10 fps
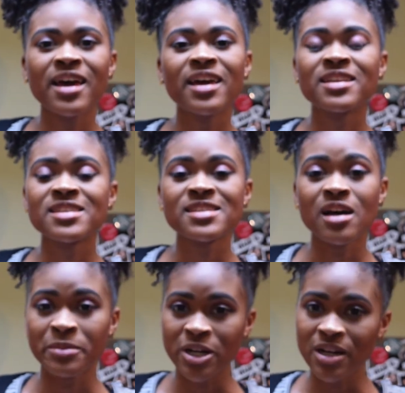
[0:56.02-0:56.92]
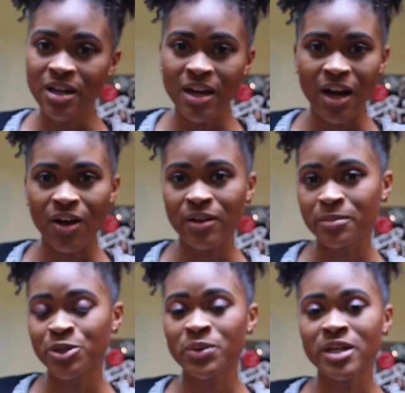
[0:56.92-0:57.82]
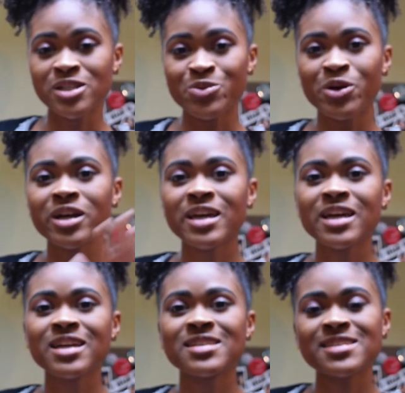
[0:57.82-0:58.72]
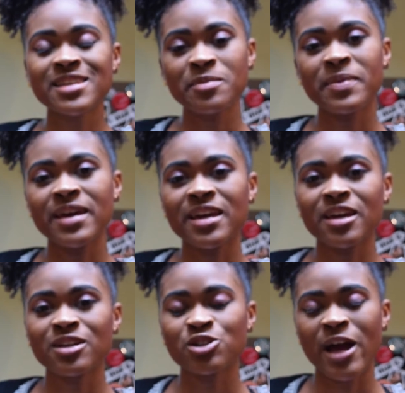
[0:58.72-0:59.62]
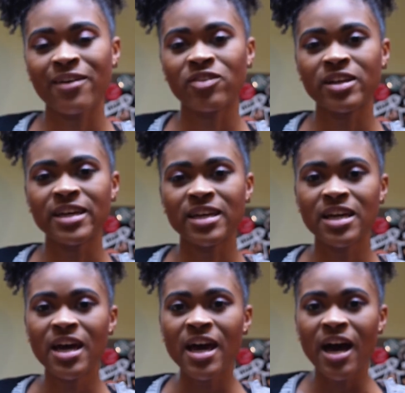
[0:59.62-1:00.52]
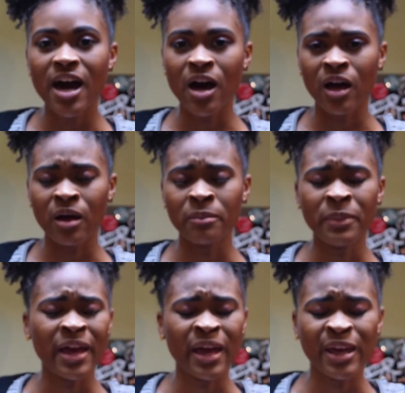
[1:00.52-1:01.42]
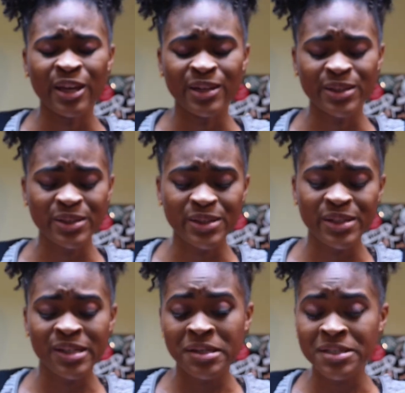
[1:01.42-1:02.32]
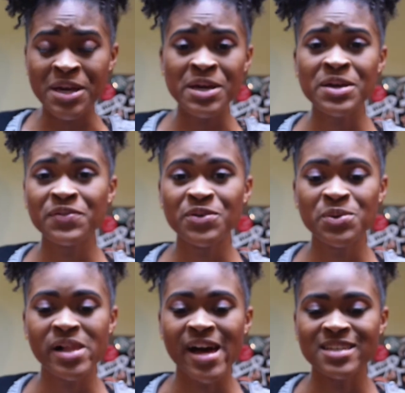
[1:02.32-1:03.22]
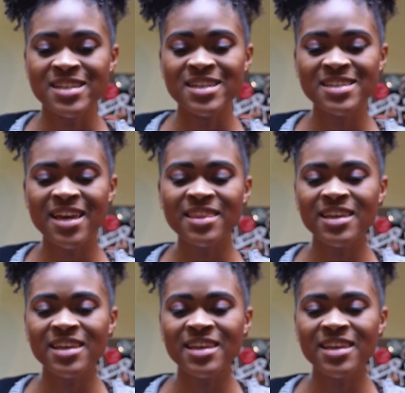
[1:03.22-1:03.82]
it's summer. All I'm doing is working, sleeping, traveling, and taking a few classes in